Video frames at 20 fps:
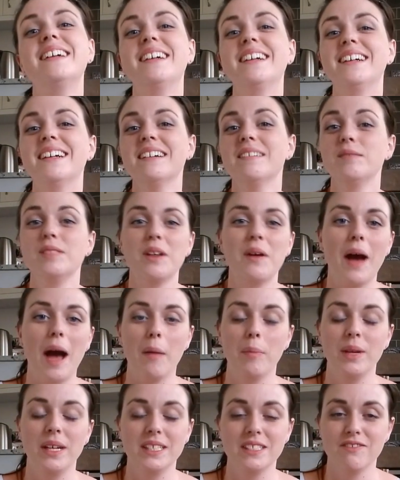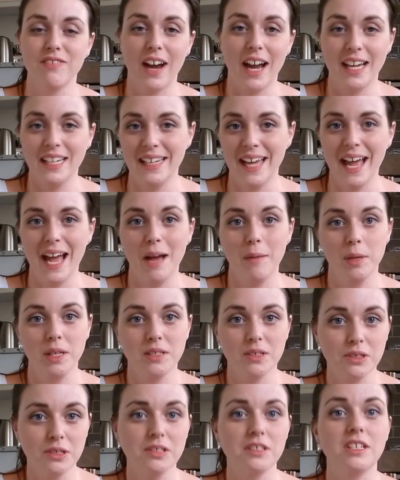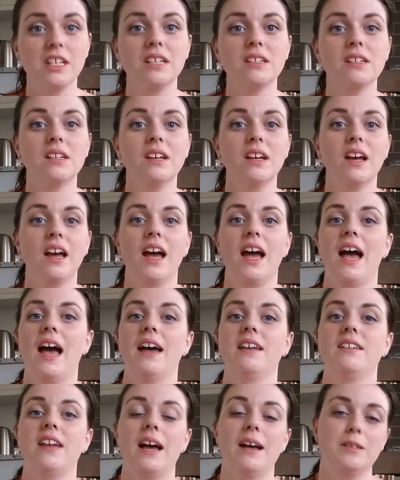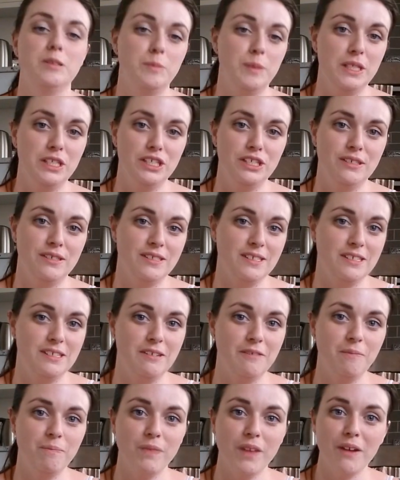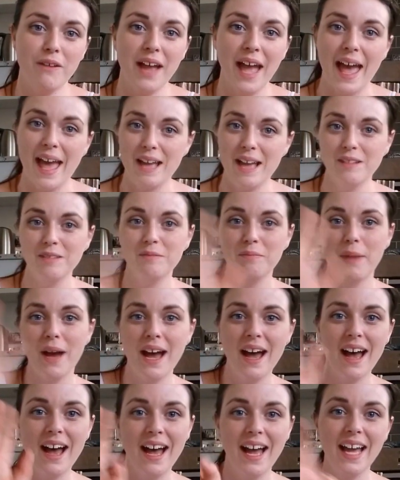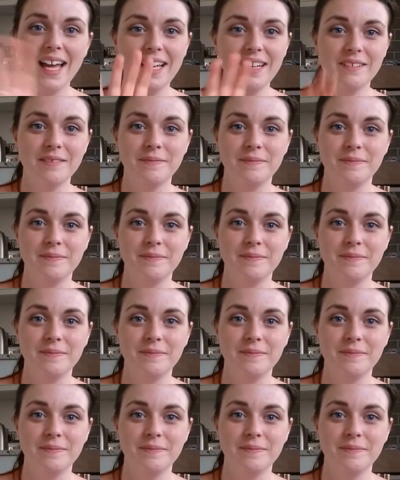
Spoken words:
I'm so happy it's Friday. I'm exhausted. And I'll speak to you soon. Okay, bye.